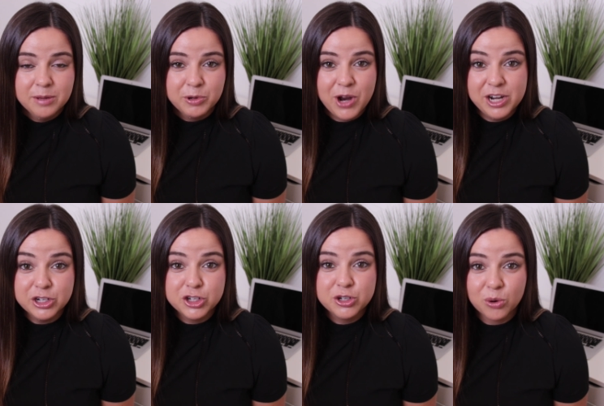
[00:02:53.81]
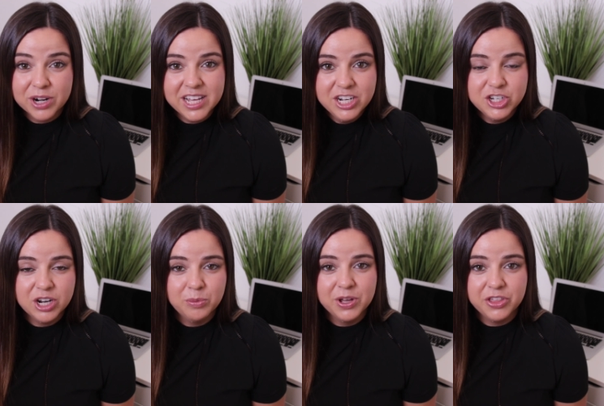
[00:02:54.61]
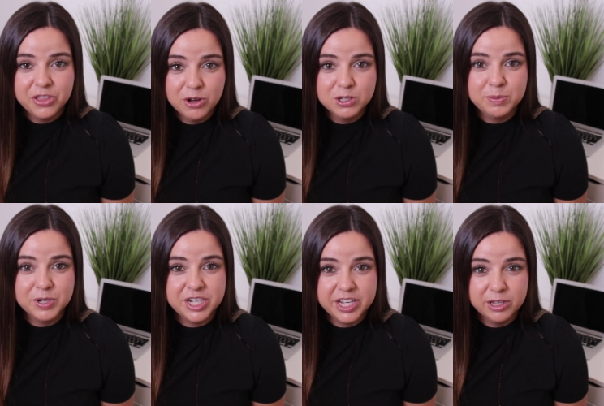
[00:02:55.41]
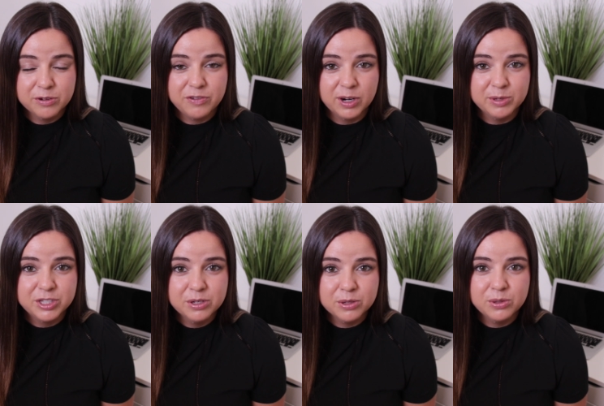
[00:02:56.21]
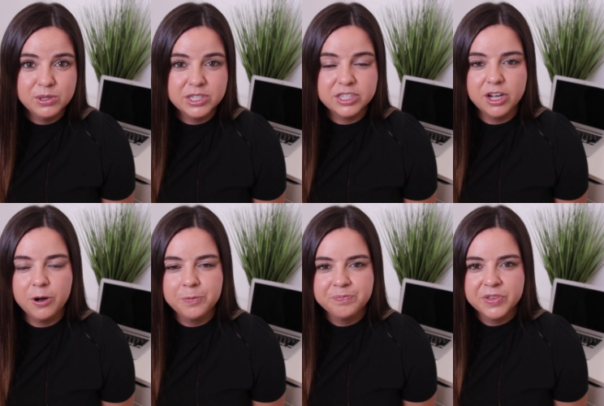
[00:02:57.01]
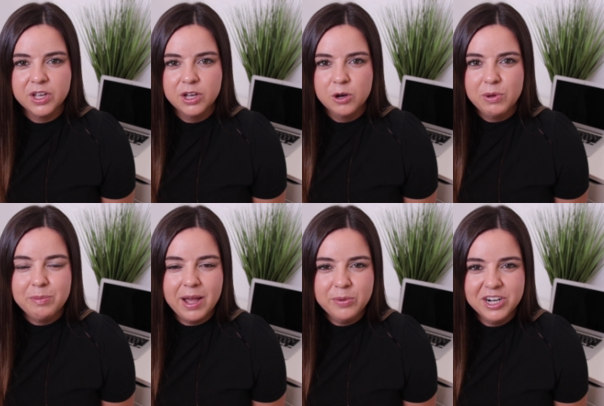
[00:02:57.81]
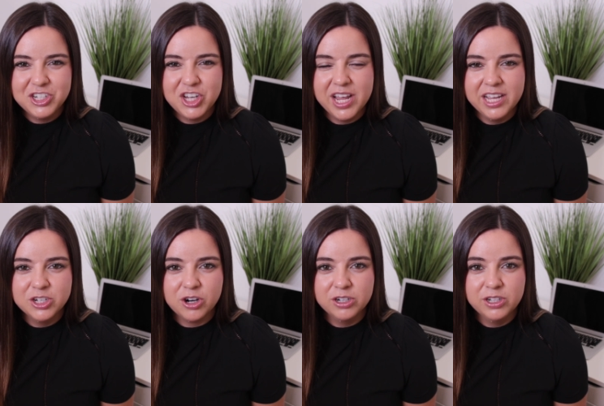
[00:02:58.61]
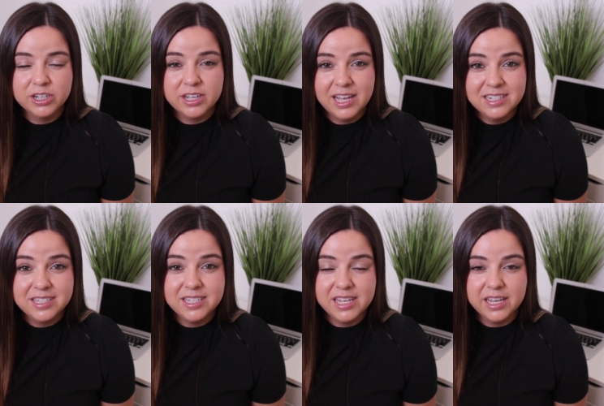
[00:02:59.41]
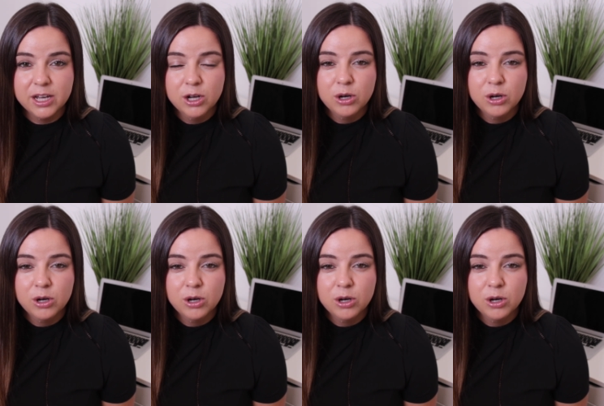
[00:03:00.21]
create a shortage with those particular pharmaceuticals. So we might want to change our look and see